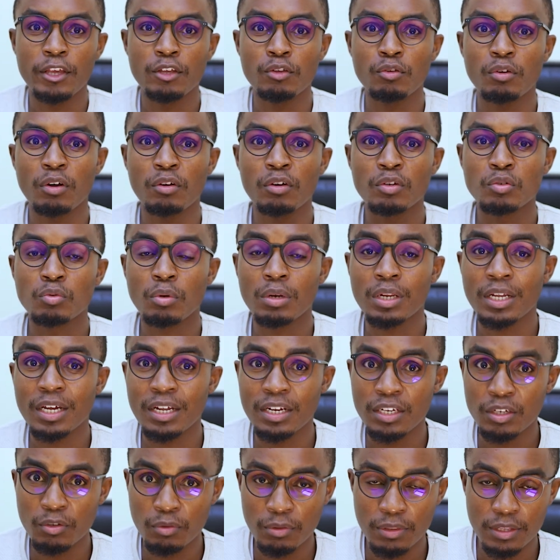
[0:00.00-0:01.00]
you're going to
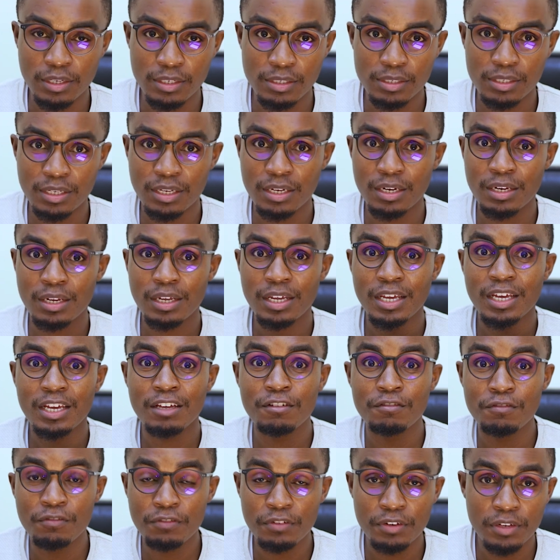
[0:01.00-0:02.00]
learn new things. And
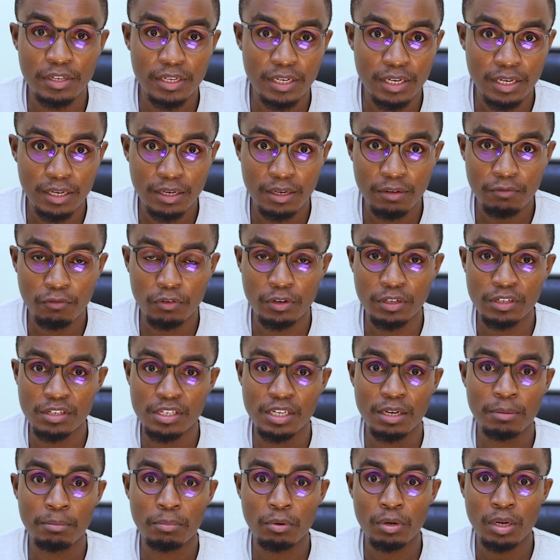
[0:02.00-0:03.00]
every year, for
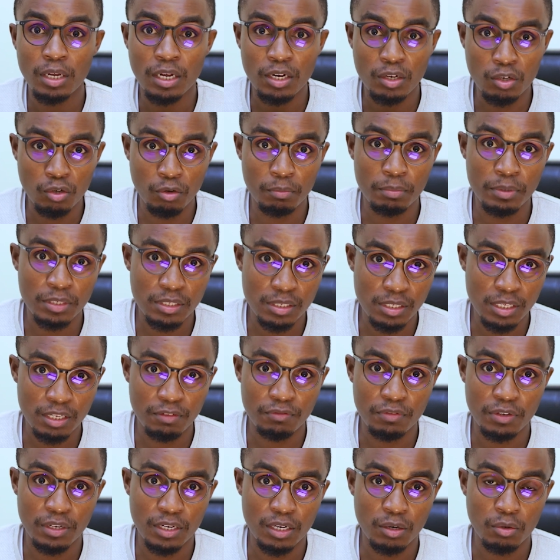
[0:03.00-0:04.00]
example, Adobe is
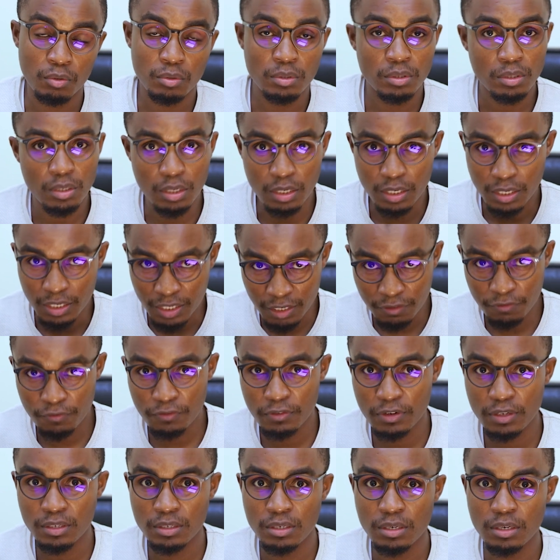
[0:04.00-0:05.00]
giving out
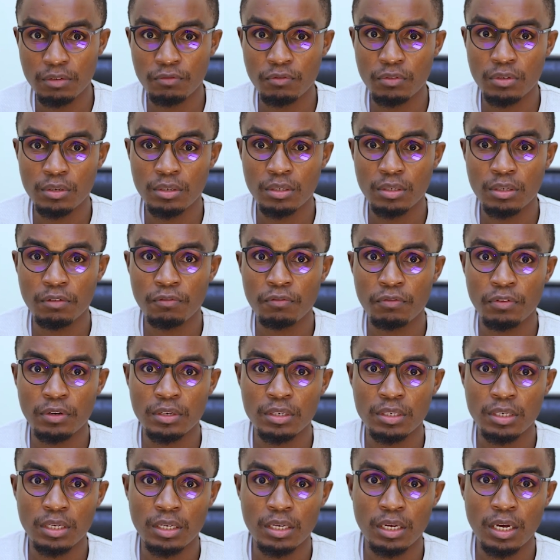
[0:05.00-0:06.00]
different review,
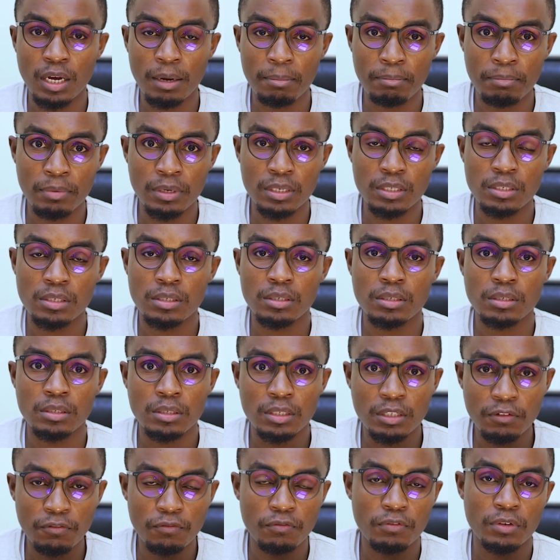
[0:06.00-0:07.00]
different uh, updates,
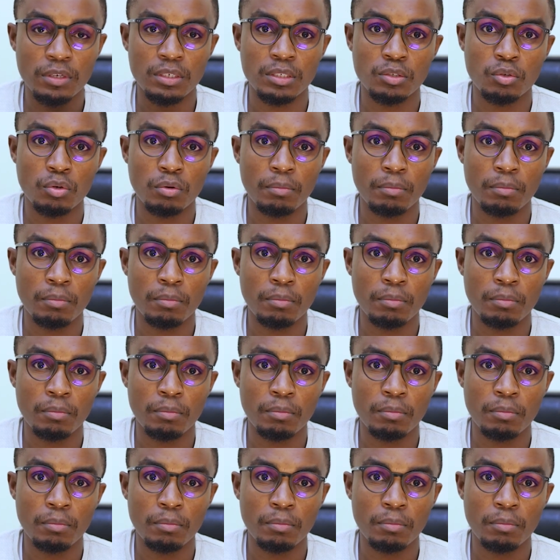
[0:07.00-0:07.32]
different,